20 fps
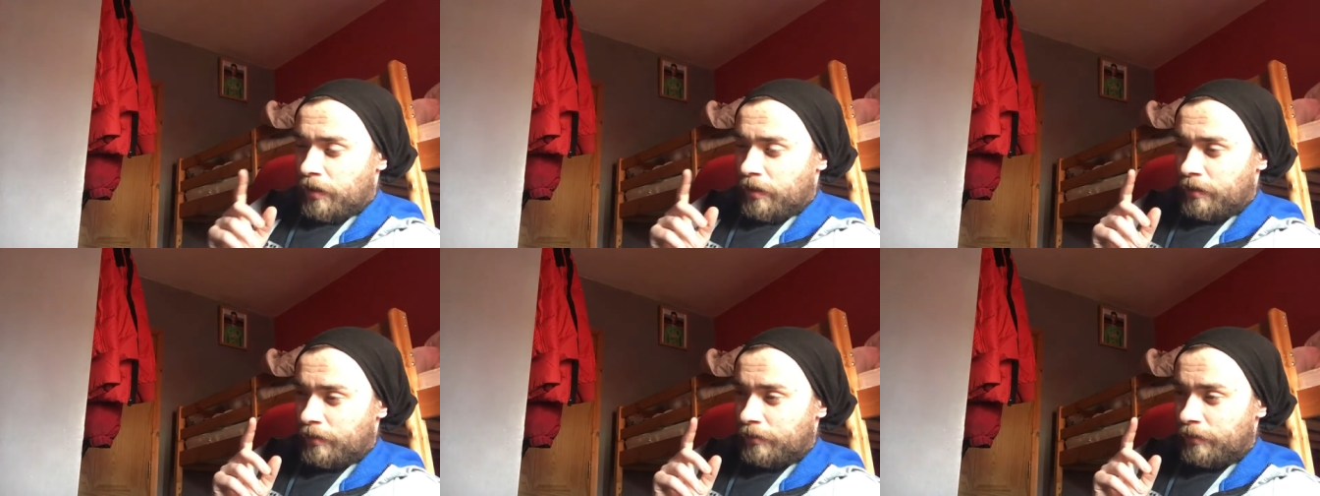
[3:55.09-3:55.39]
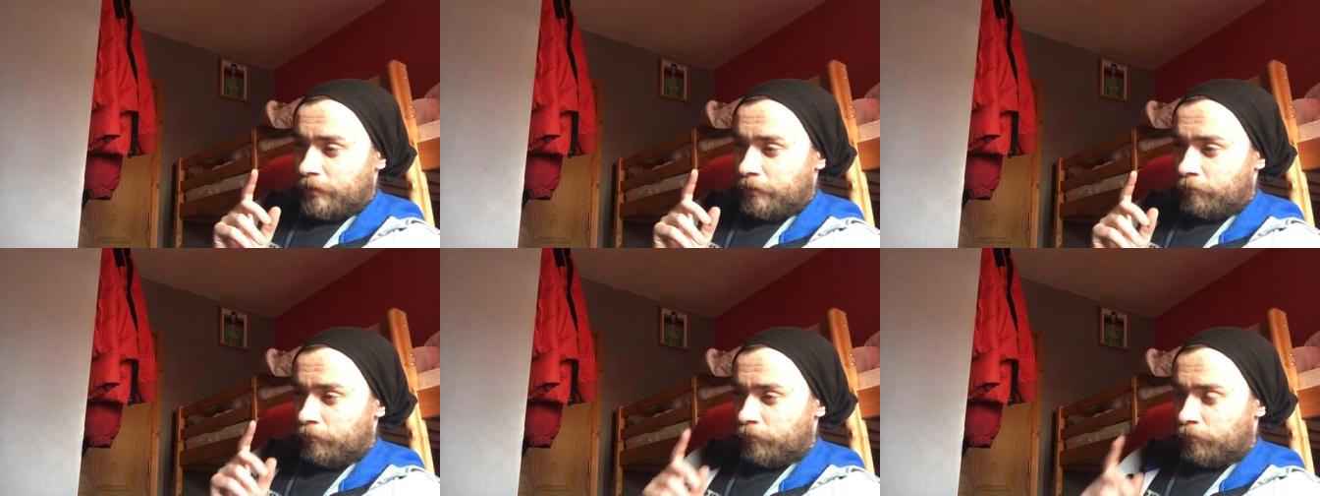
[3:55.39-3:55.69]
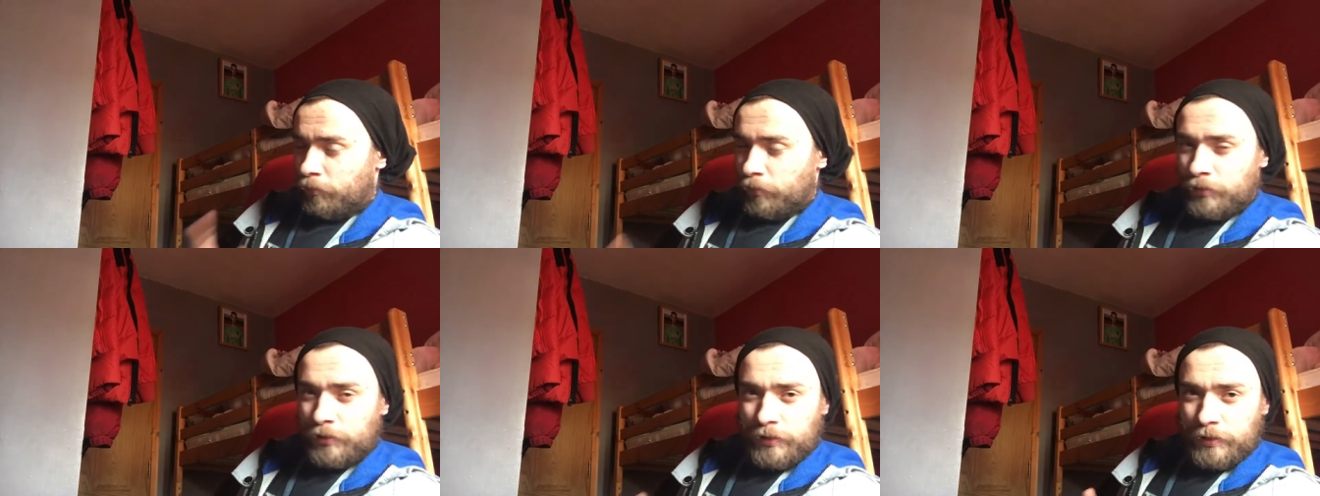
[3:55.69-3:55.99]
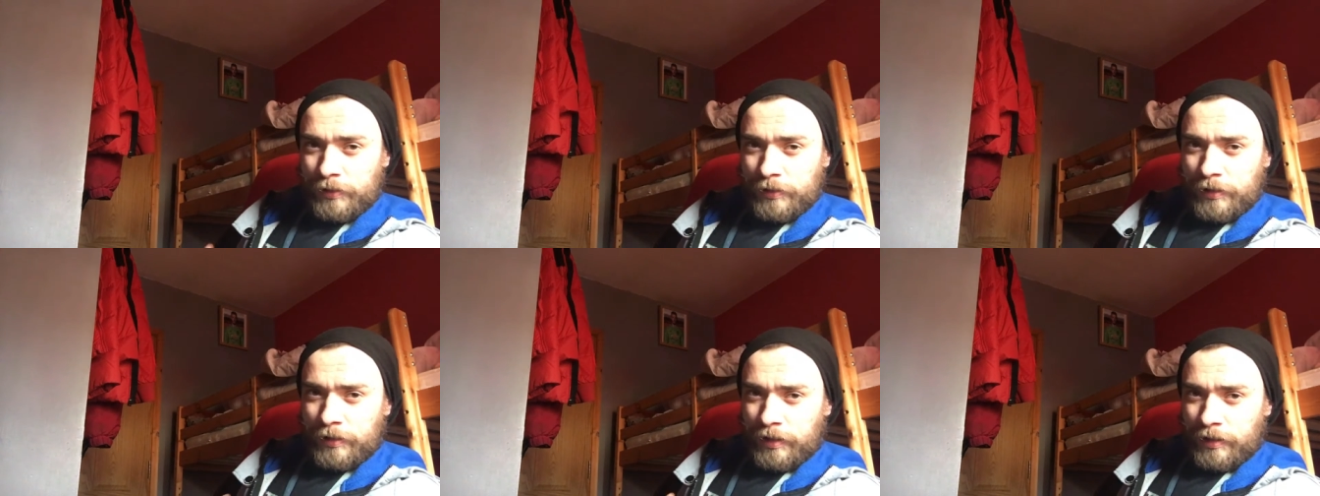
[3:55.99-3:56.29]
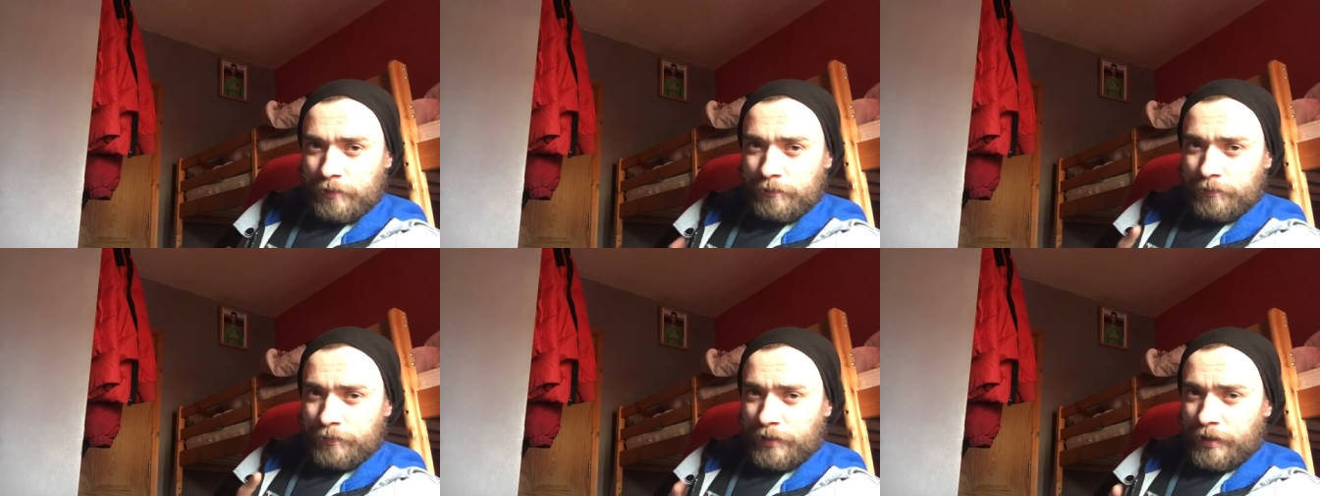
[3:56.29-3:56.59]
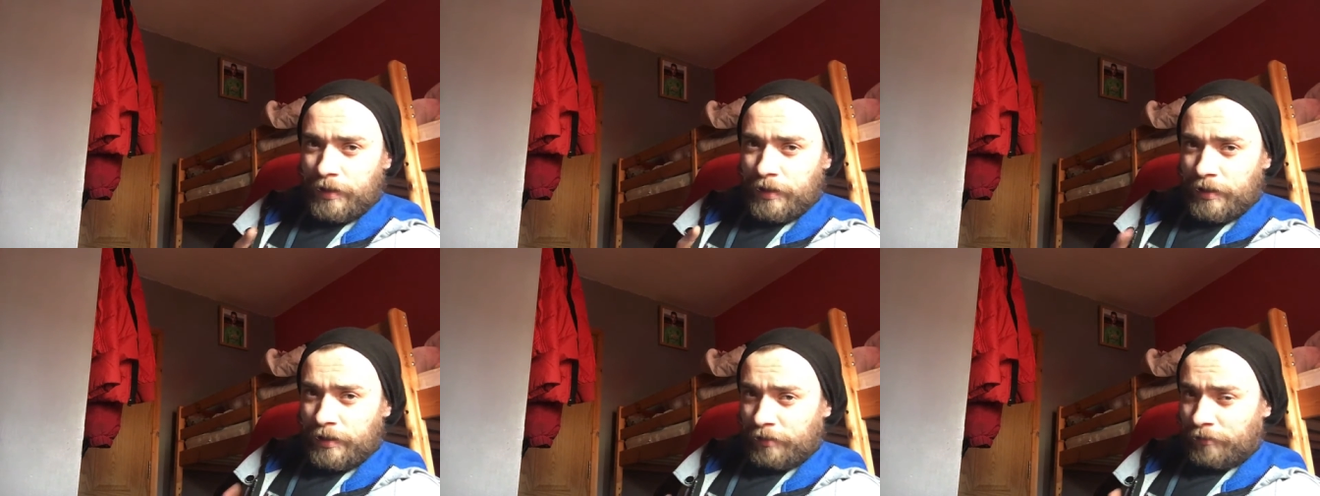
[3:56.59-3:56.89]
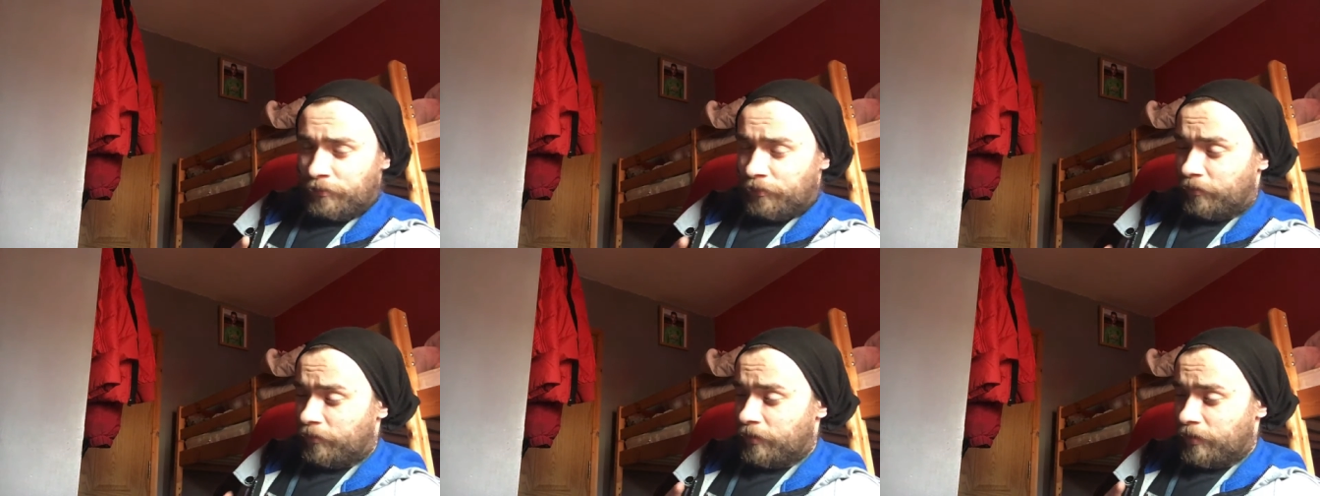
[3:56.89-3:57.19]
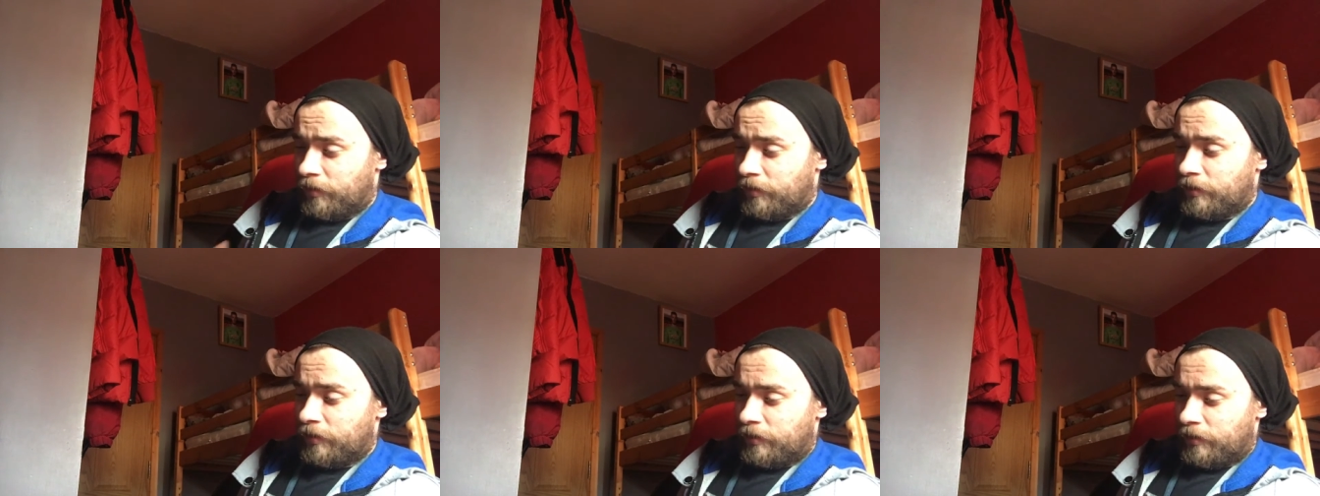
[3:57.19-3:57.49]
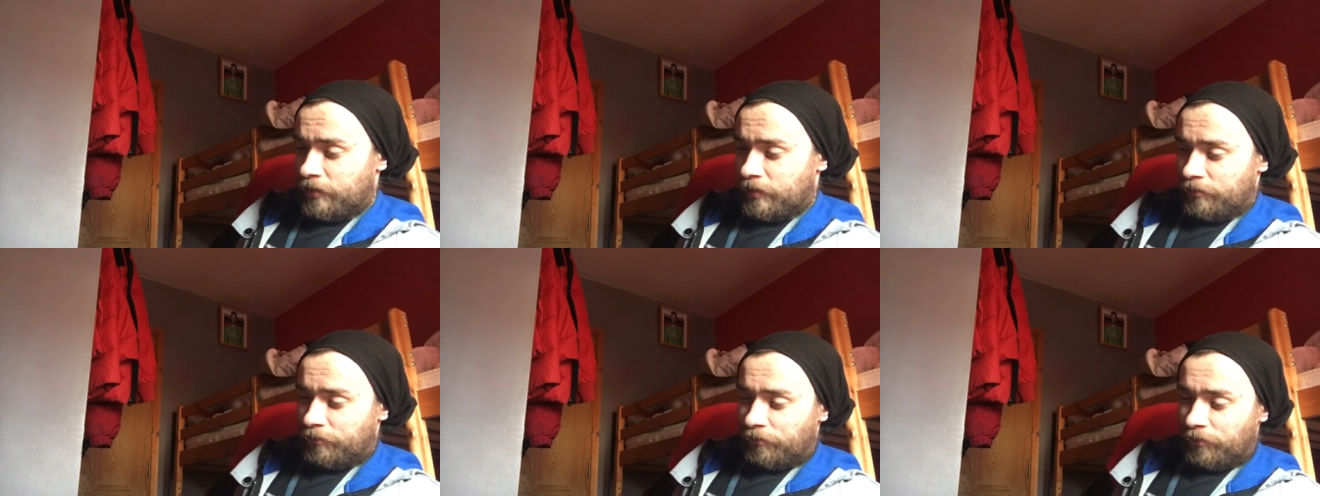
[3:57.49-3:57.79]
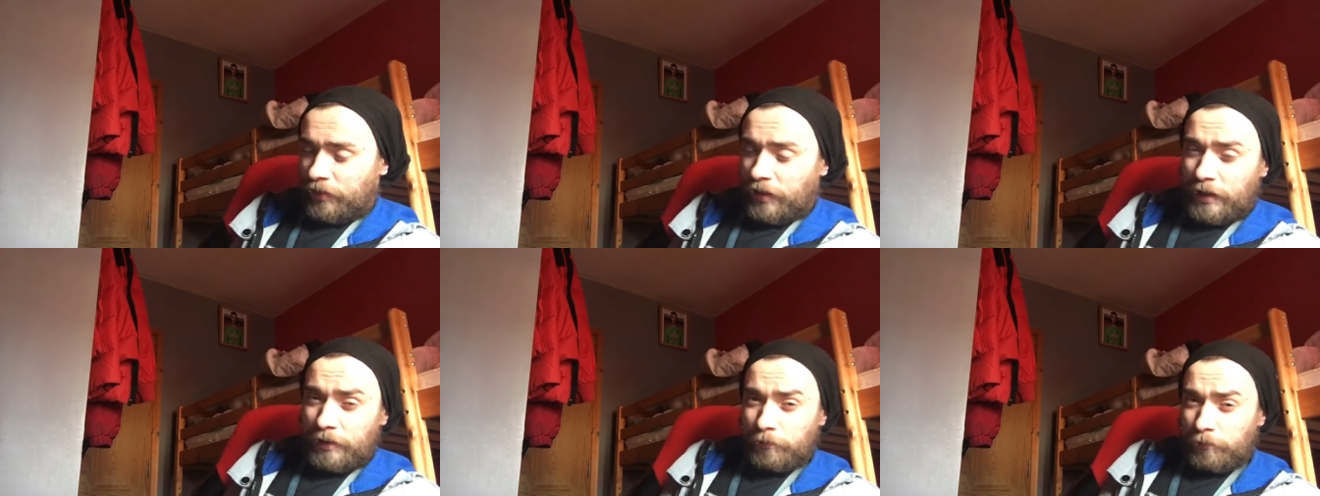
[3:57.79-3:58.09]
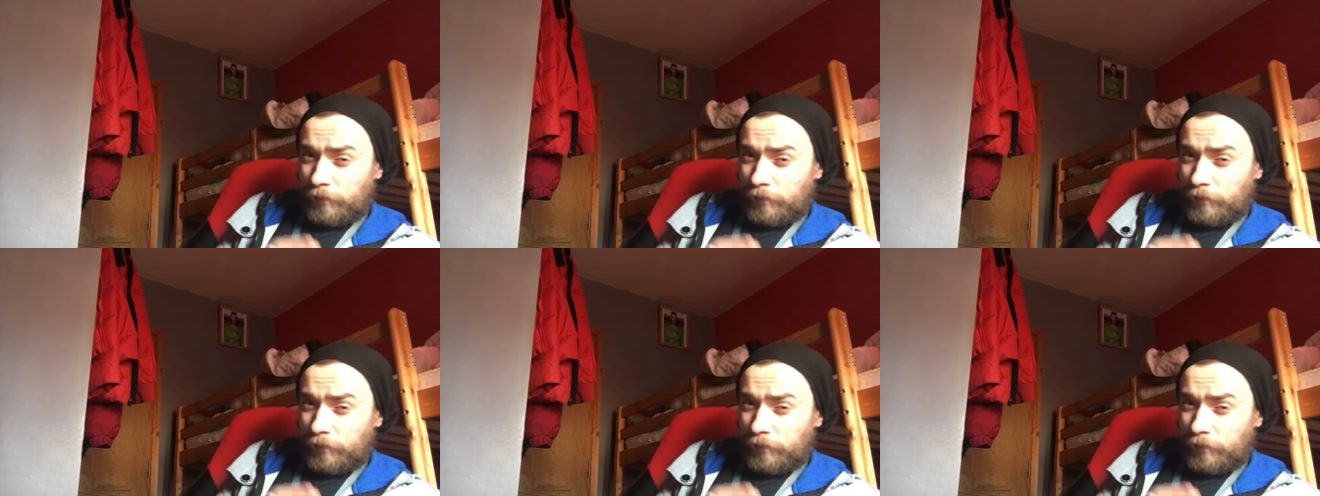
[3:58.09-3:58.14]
And I was watching the clip that I had to delete yesterday,